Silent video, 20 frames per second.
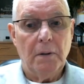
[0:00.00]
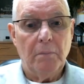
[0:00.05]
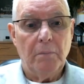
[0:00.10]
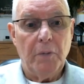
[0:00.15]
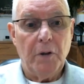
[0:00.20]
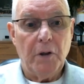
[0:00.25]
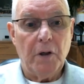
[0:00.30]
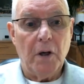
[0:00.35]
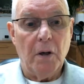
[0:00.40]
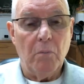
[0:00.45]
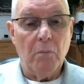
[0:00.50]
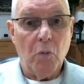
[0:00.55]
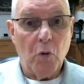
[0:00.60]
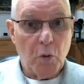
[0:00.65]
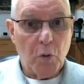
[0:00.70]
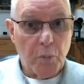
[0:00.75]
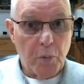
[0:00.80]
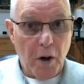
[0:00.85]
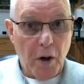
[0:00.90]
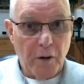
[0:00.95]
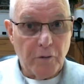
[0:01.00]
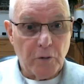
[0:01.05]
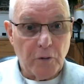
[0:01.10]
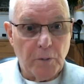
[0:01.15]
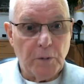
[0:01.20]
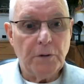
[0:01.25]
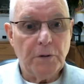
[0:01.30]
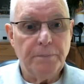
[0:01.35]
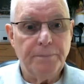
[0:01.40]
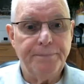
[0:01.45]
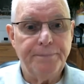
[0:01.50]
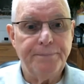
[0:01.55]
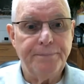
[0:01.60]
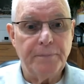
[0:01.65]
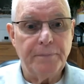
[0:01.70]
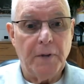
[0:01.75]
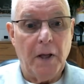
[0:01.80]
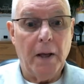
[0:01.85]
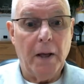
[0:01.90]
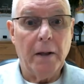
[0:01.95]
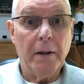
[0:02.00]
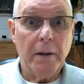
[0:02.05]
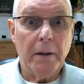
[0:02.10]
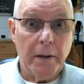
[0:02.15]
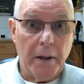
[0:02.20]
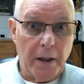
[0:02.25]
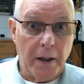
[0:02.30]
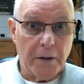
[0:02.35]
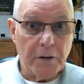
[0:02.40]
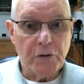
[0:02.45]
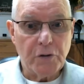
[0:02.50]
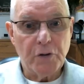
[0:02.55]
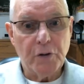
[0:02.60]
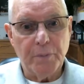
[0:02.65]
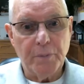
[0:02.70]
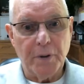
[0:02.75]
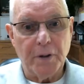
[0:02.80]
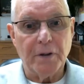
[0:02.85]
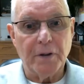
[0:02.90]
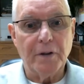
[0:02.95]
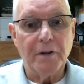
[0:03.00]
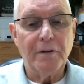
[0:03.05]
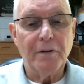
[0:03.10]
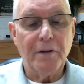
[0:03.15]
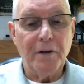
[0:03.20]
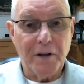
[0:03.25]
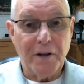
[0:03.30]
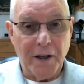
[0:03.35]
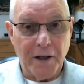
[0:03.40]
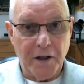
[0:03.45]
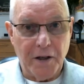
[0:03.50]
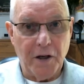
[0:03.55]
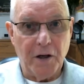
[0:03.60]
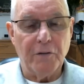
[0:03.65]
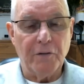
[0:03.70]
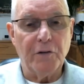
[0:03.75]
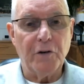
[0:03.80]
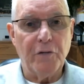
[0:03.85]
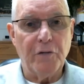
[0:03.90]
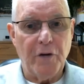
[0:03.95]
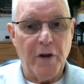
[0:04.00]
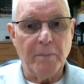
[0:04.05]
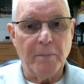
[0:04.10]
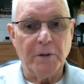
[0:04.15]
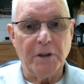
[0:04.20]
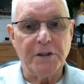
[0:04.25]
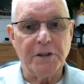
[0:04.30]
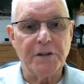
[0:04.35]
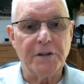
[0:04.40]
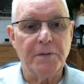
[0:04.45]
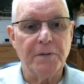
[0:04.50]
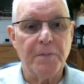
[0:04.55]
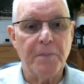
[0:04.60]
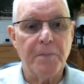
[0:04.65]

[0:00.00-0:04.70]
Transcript: become more profitable and enhance your ability to take care of your families.